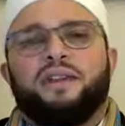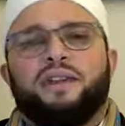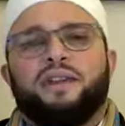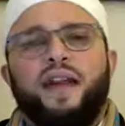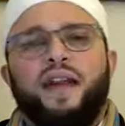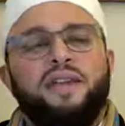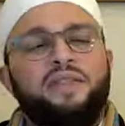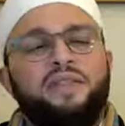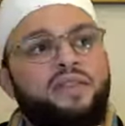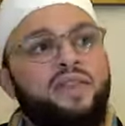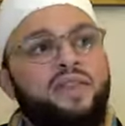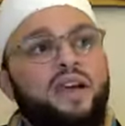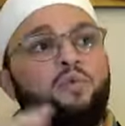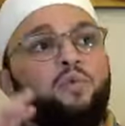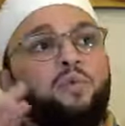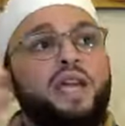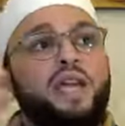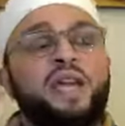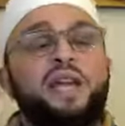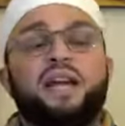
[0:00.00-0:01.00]
and then
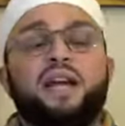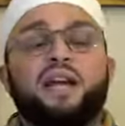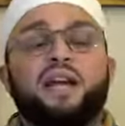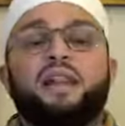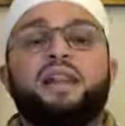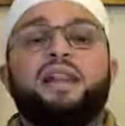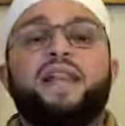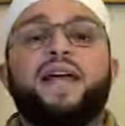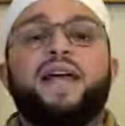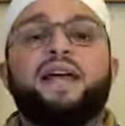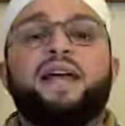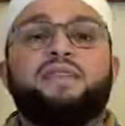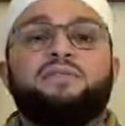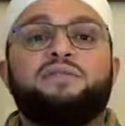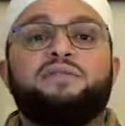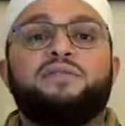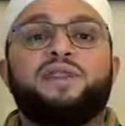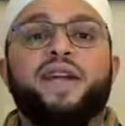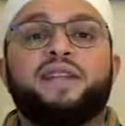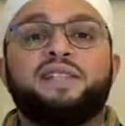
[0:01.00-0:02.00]
we
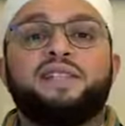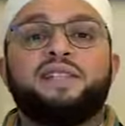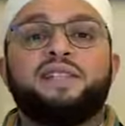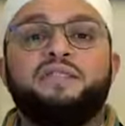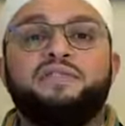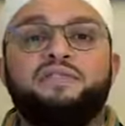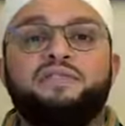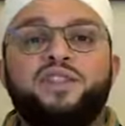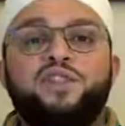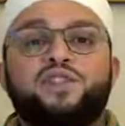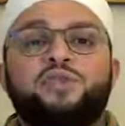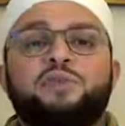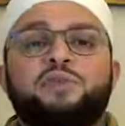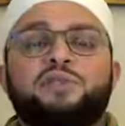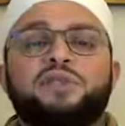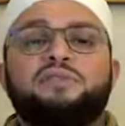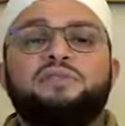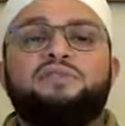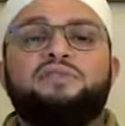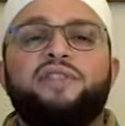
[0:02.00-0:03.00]
collectively as
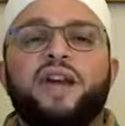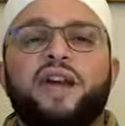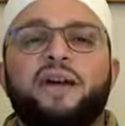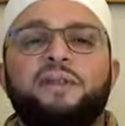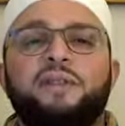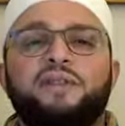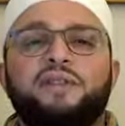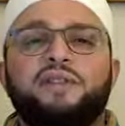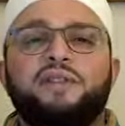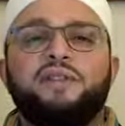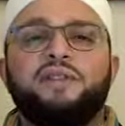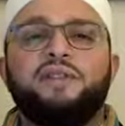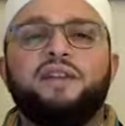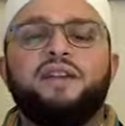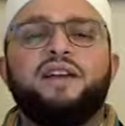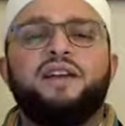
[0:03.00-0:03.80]
individuals and families